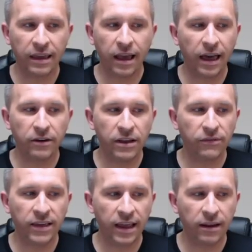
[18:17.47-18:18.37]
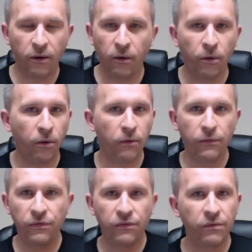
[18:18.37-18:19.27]
don't even get the whole
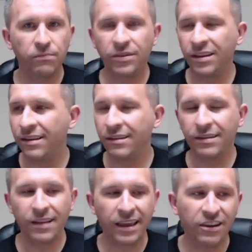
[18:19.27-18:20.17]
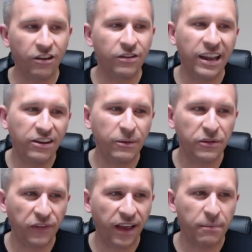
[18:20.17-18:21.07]
staging was
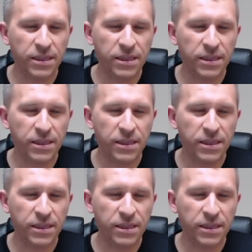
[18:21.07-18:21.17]
fine,